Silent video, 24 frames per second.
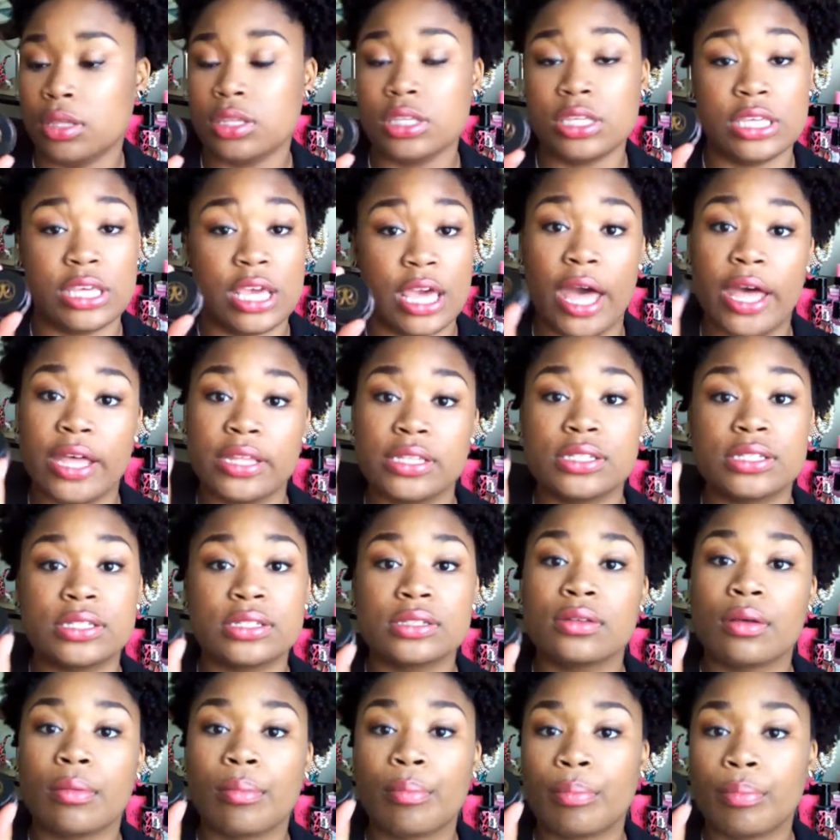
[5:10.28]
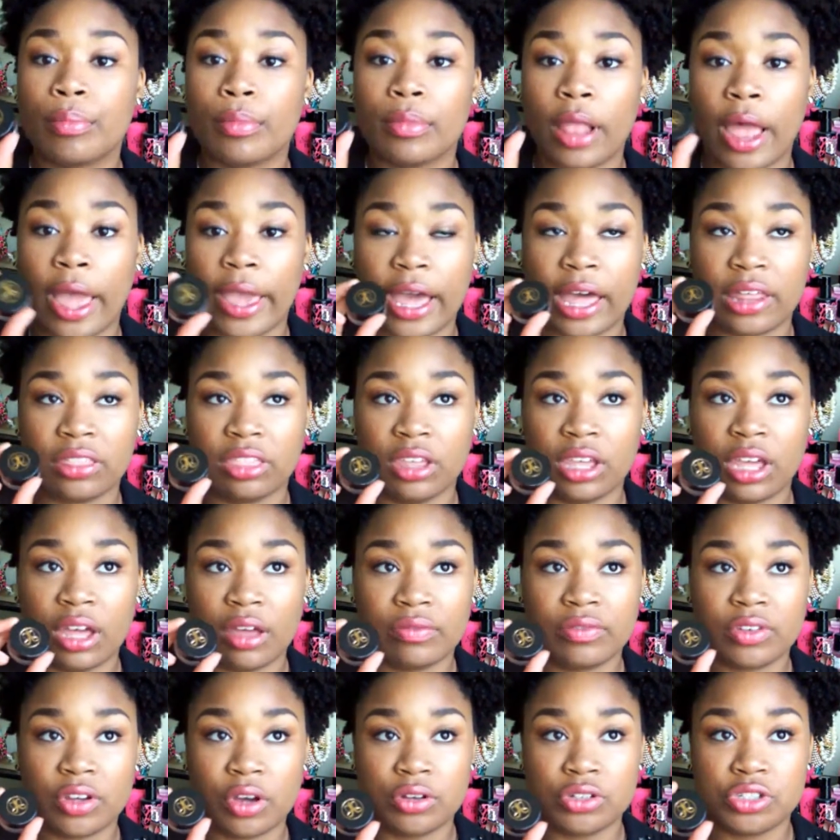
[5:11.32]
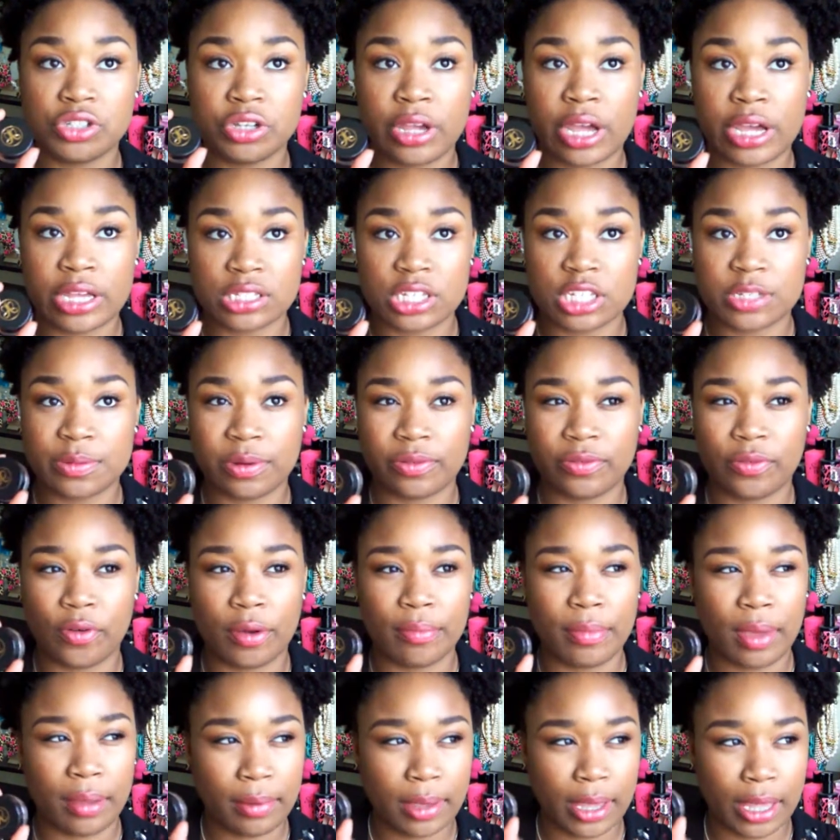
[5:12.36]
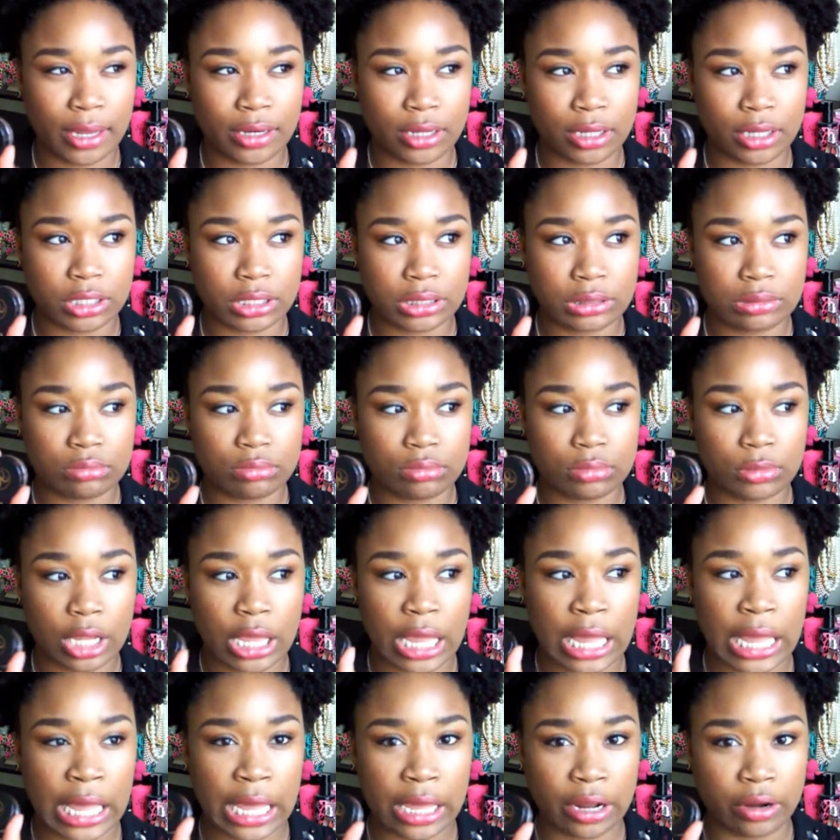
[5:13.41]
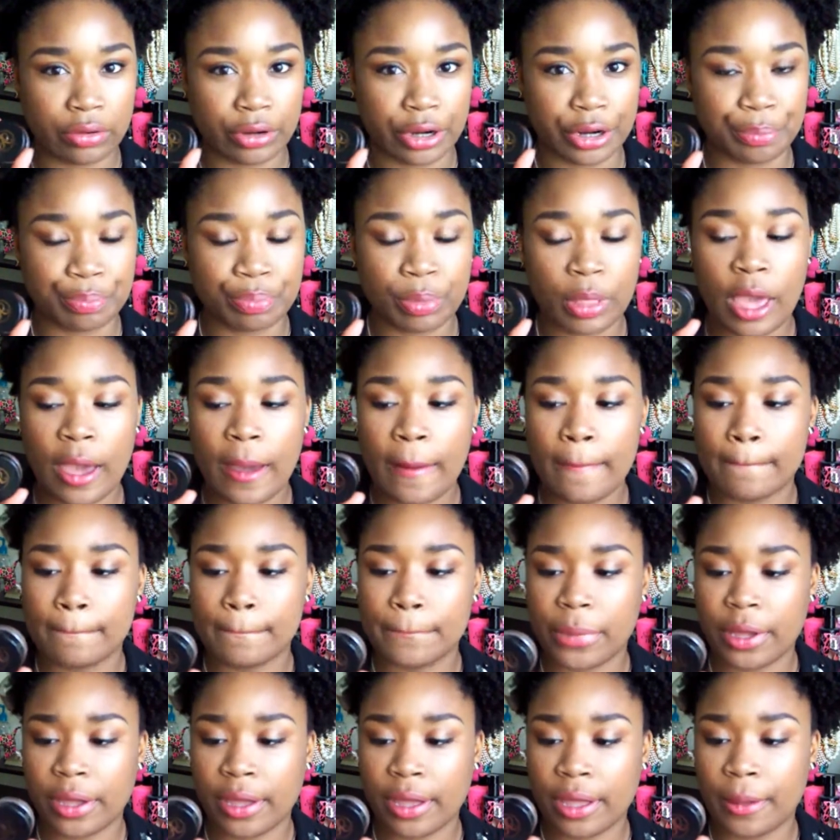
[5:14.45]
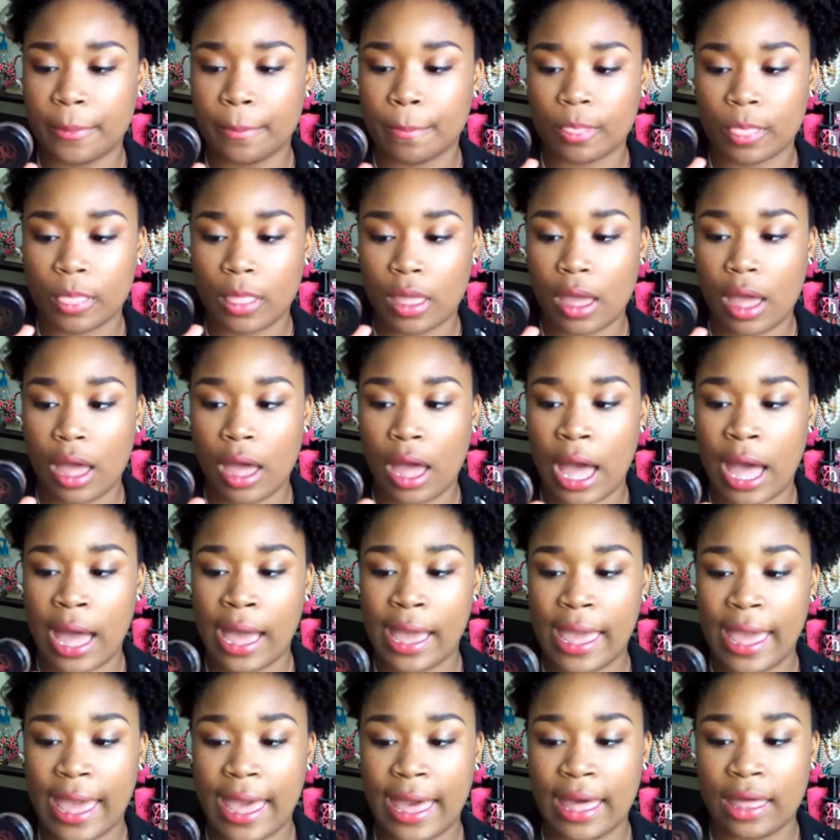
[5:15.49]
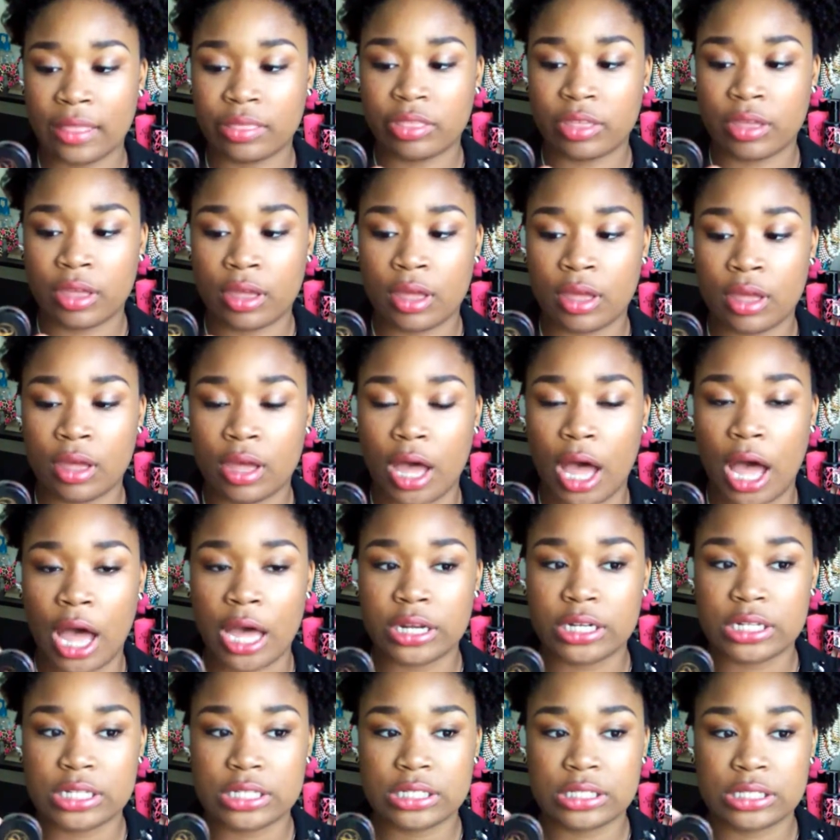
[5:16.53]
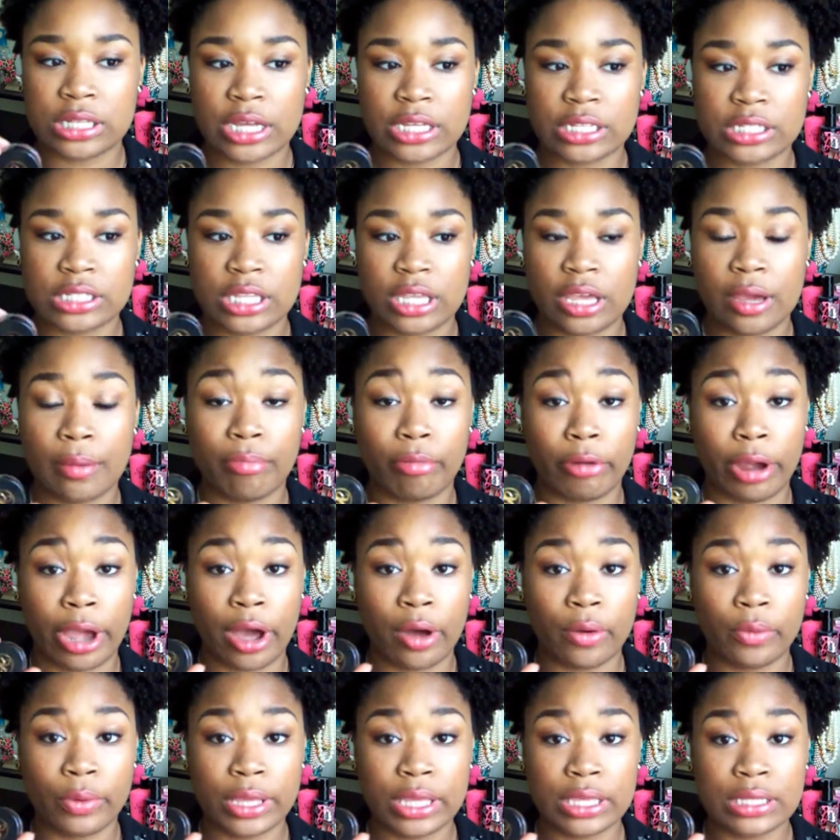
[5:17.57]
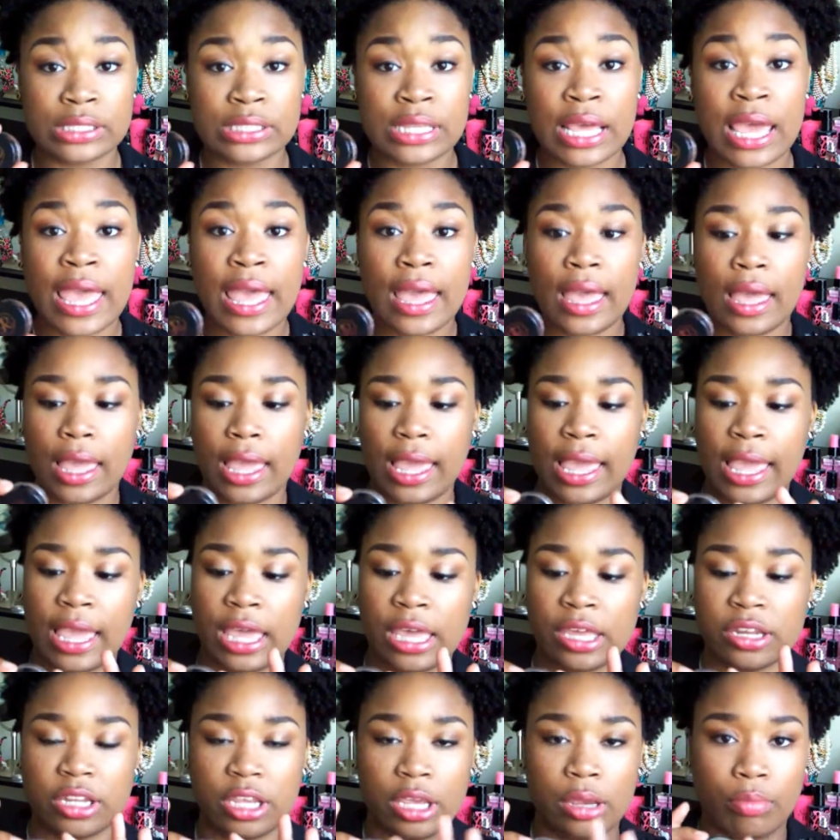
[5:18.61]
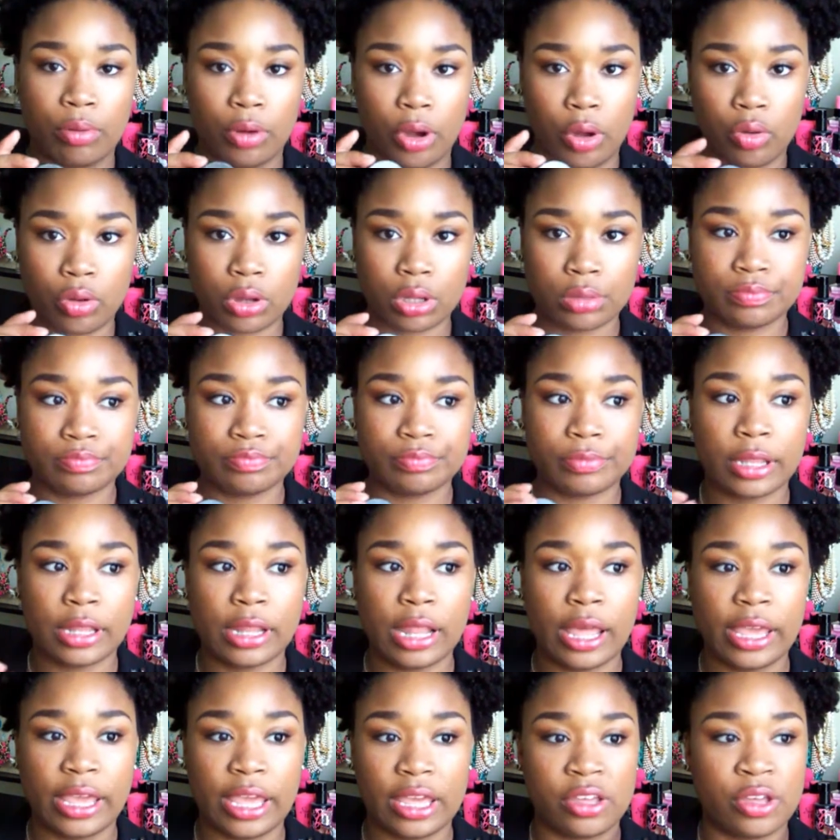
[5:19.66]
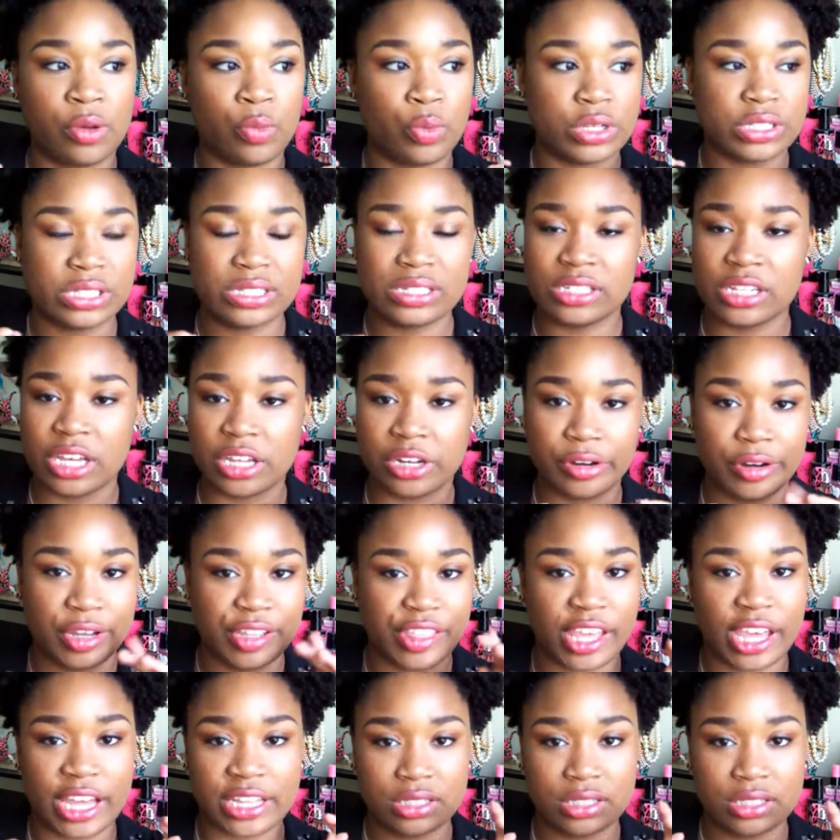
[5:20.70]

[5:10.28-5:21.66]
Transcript: Yes. Like, I think I've told you guys this before. Maybe I didn't. I don't know. But I had the Anastasia Brow Wiz and it broke. Like, it wasn't done or anything.